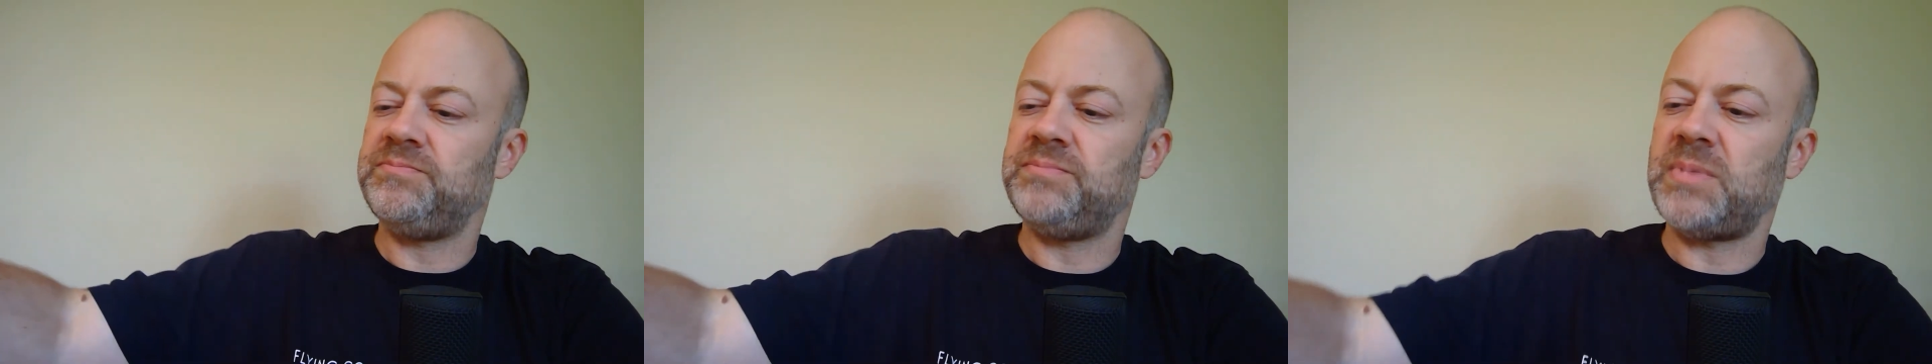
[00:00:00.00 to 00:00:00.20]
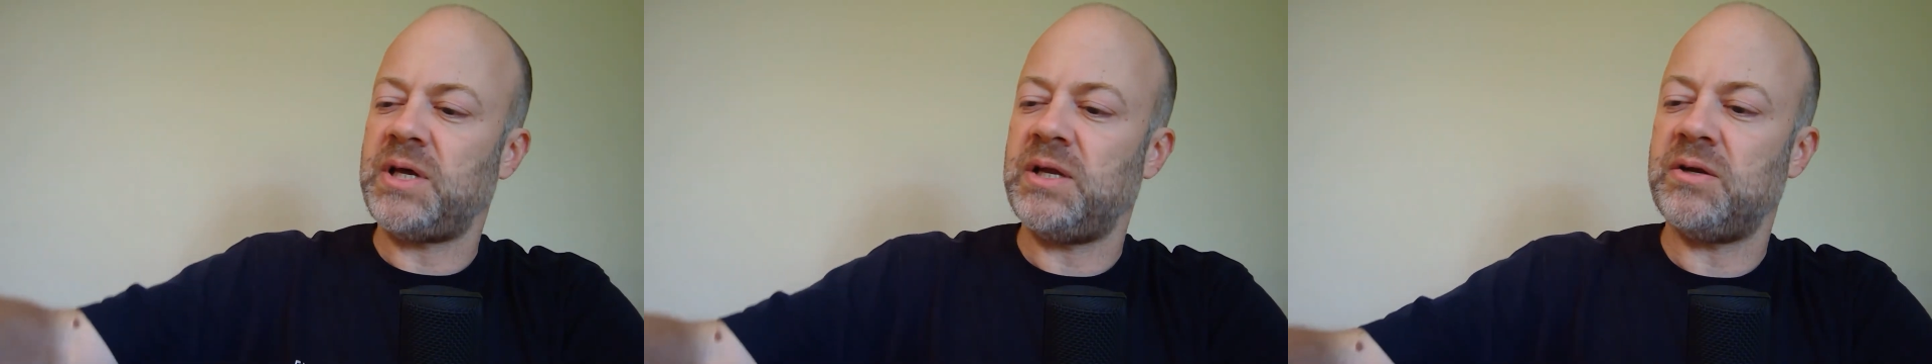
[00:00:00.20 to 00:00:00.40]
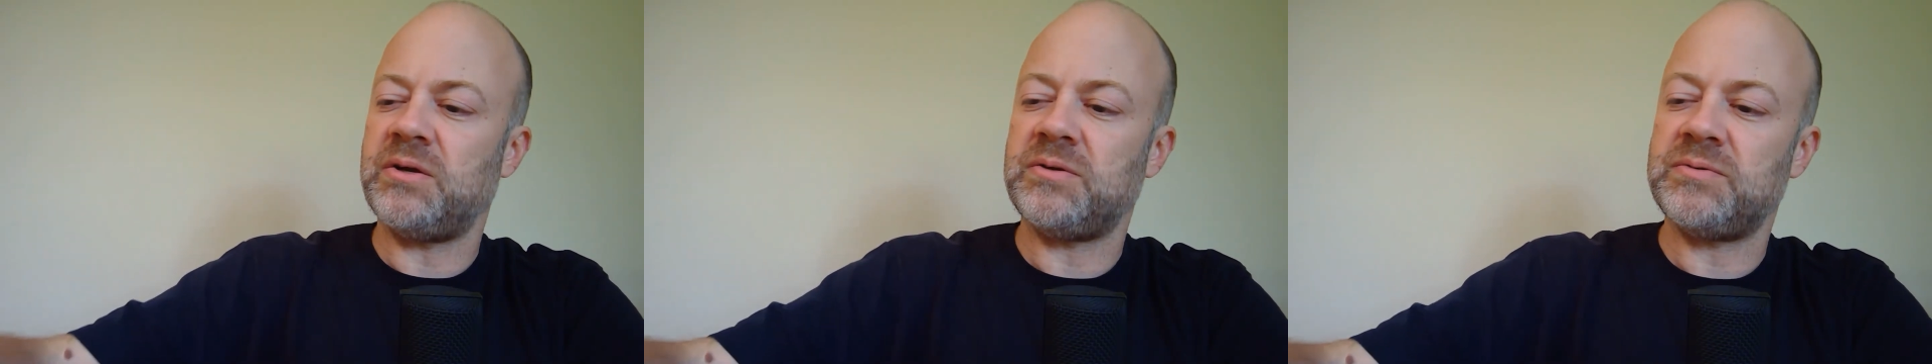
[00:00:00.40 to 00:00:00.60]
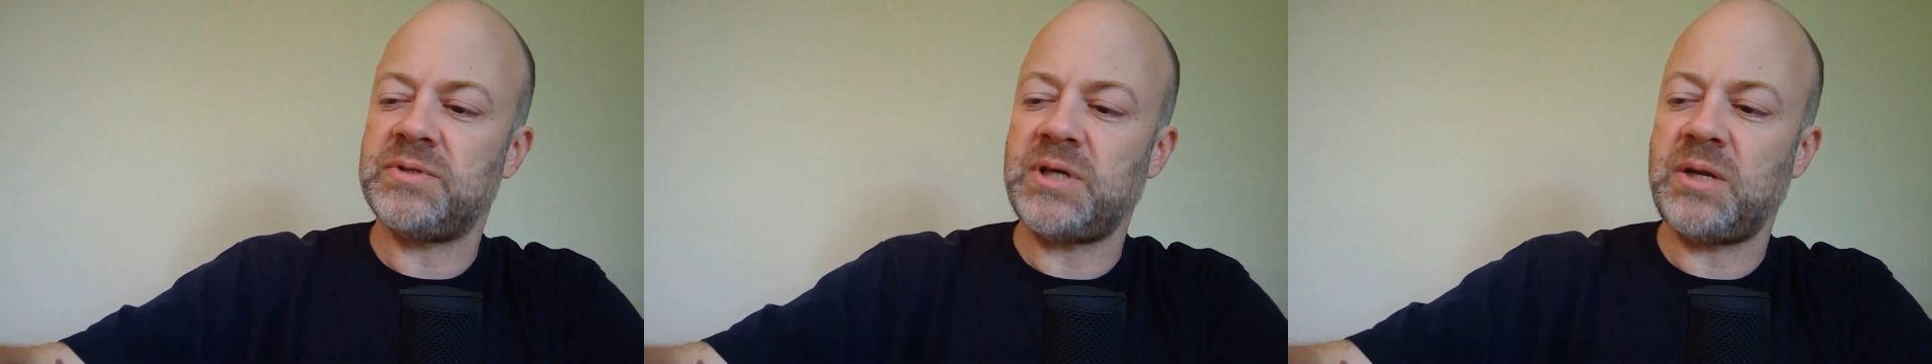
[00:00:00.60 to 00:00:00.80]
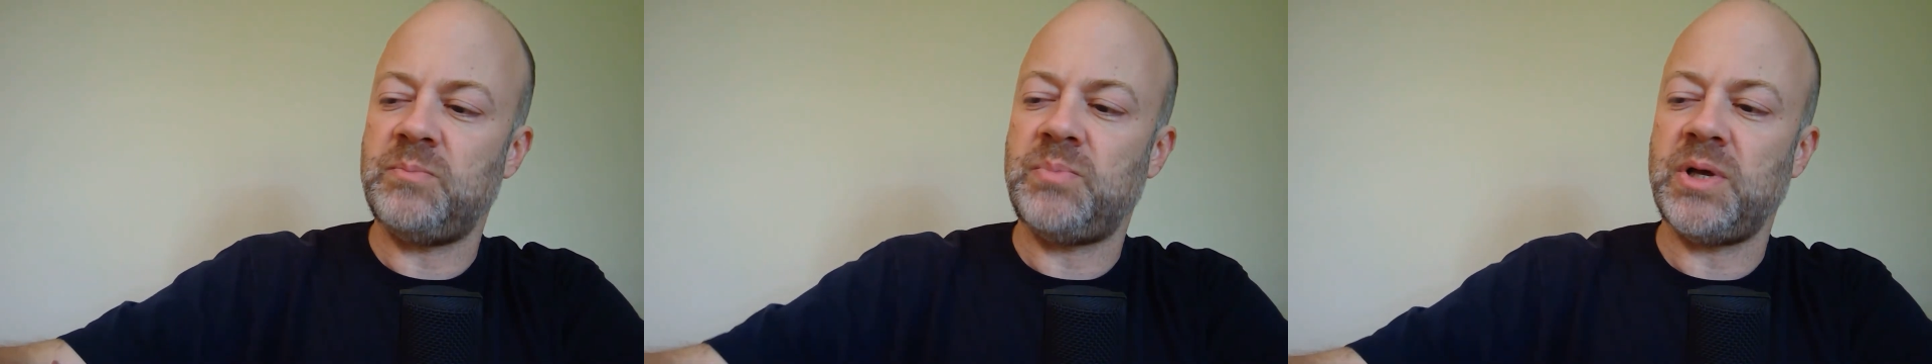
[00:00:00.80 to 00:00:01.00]
I don't know, a
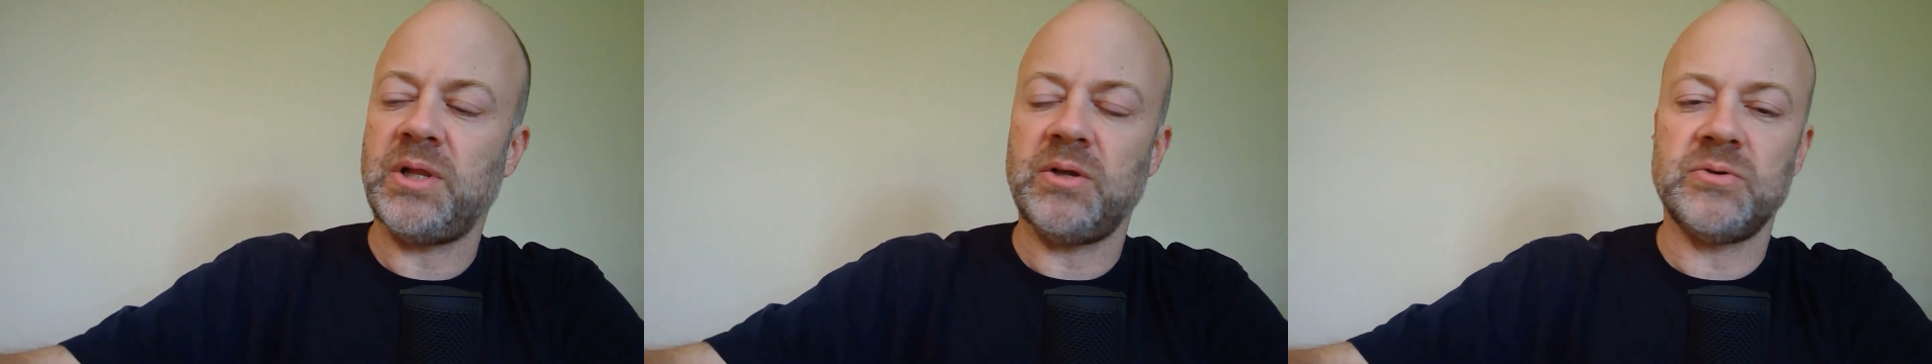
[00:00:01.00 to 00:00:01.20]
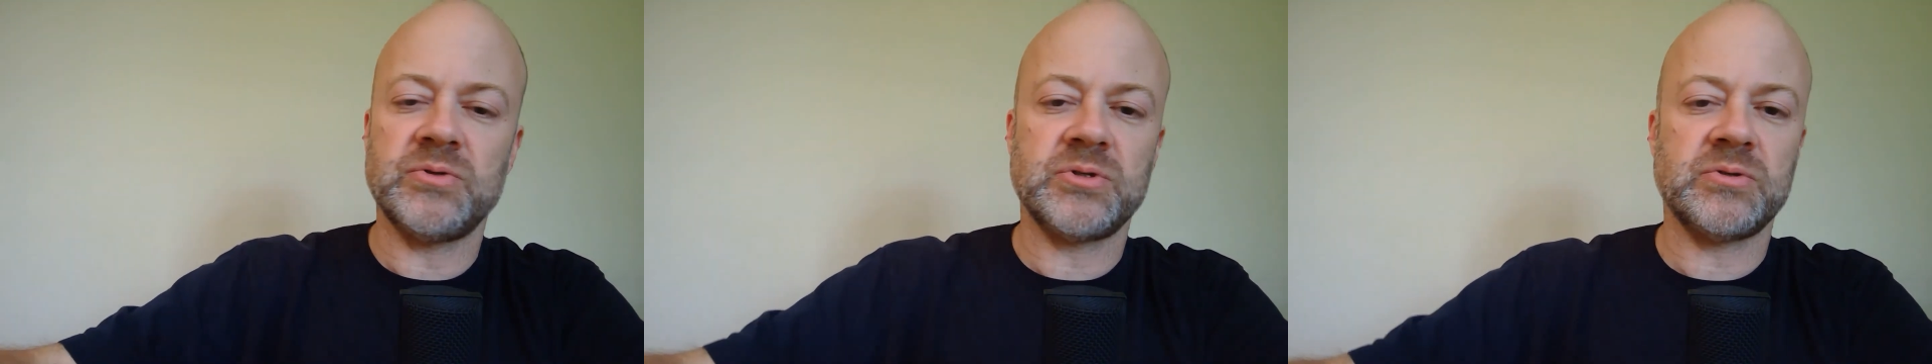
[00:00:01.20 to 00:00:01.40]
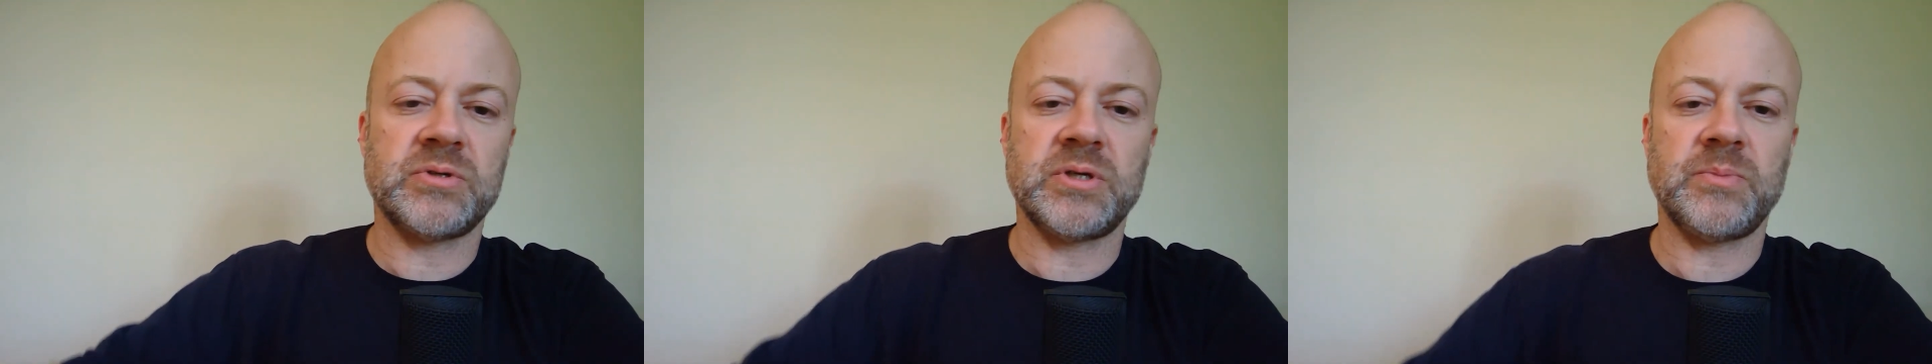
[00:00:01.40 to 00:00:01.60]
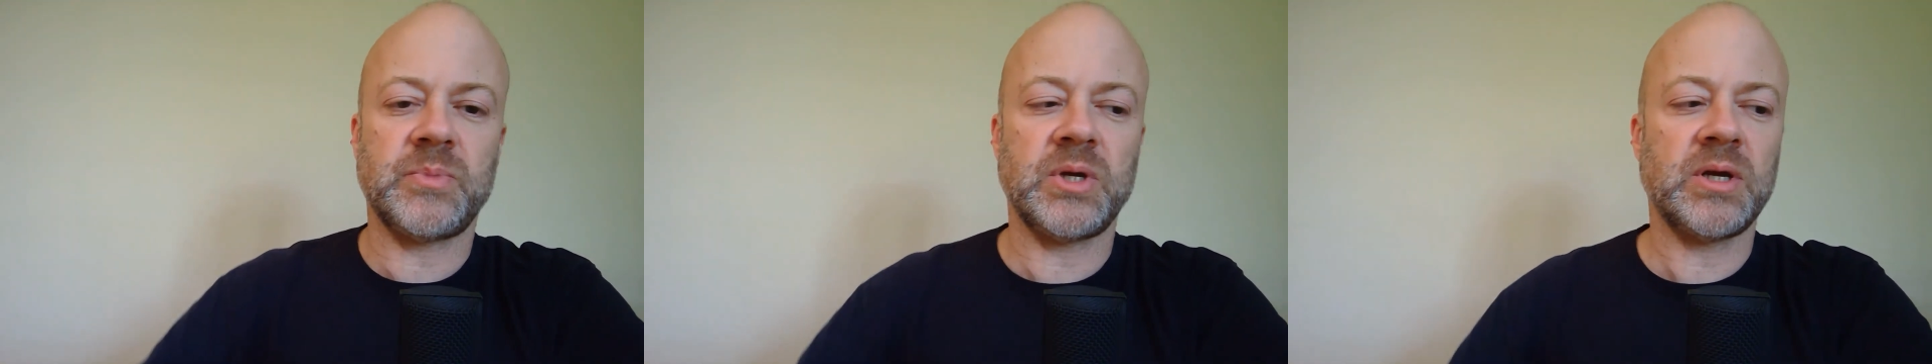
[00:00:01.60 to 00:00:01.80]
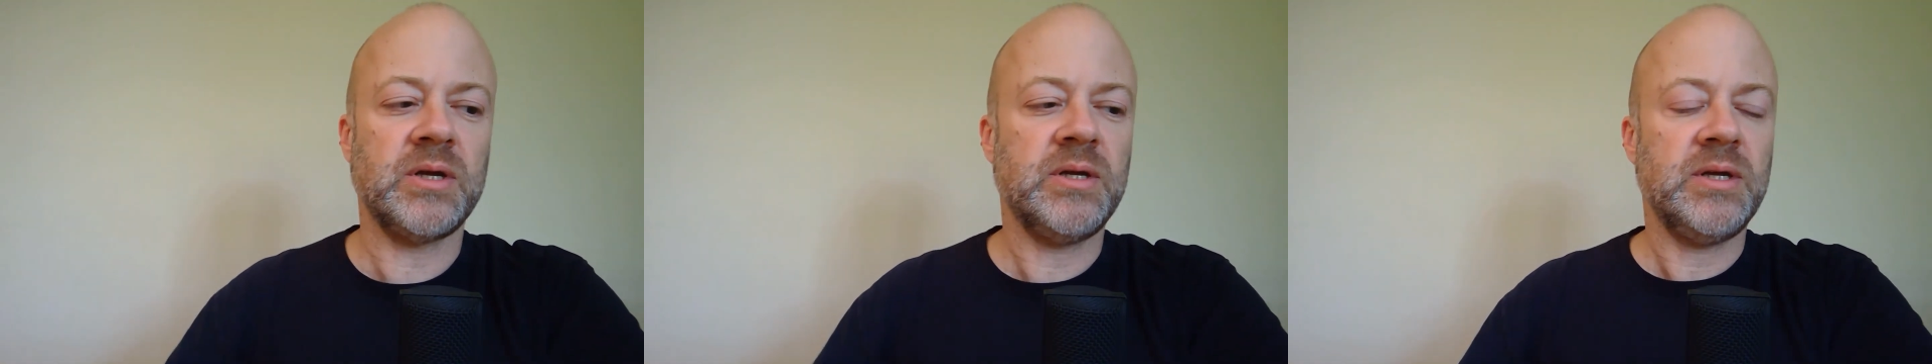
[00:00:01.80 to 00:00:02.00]
set of pillows or something.